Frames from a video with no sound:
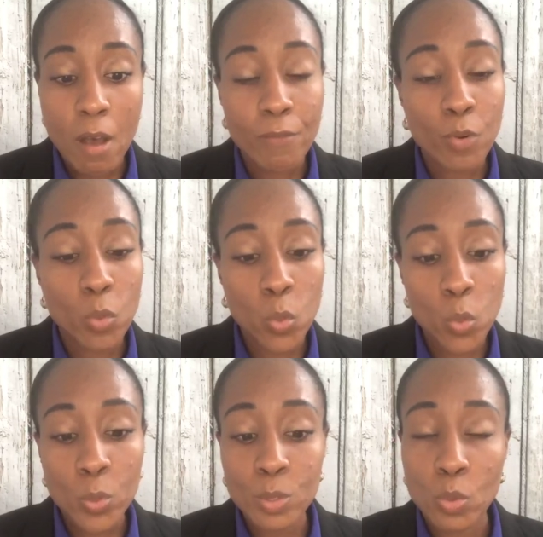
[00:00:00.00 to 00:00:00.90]
for who
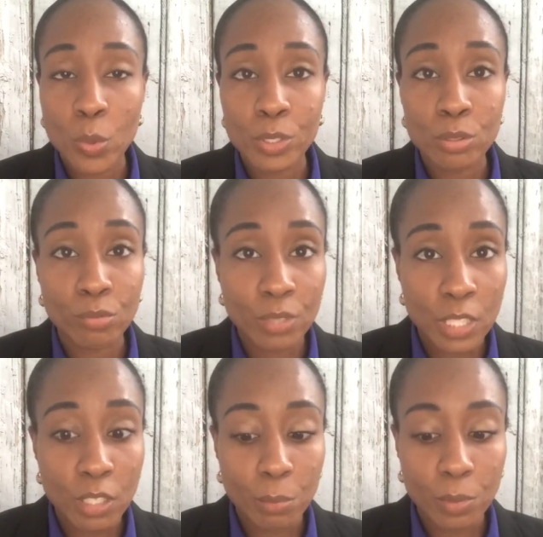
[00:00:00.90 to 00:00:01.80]
is going to read
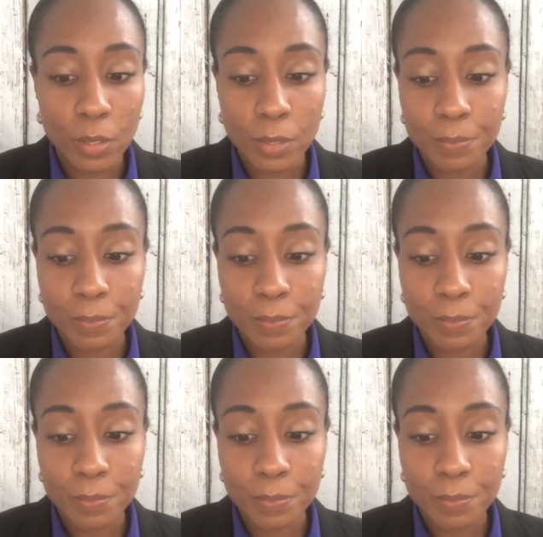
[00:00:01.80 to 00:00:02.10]
your book.